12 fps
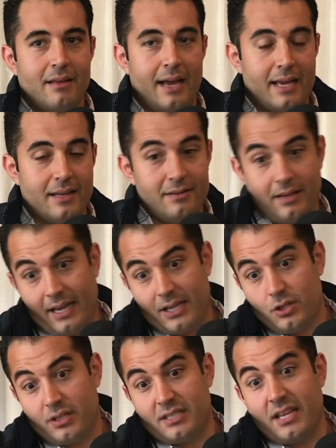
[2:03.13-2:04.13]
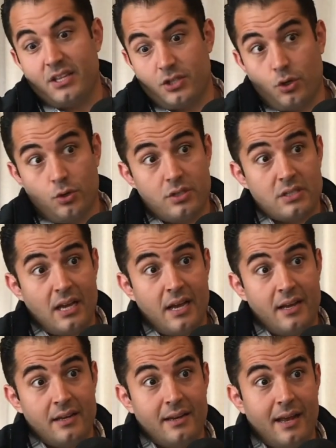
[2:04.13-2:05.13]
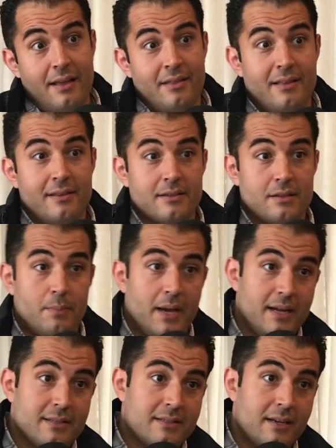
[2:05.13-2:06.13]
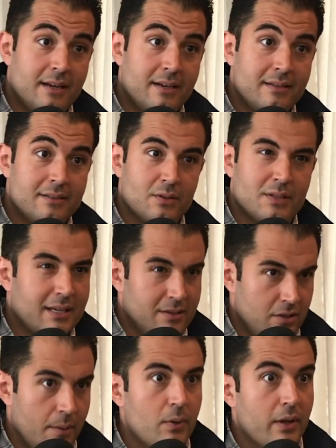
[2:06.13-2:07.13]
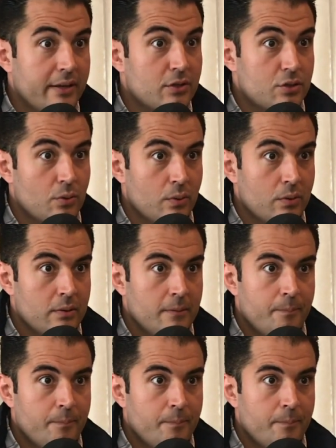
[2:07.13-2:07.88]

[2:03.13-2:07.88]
I guess you could say there's a good side and then there's a bad side. So it's like a double-edged sword.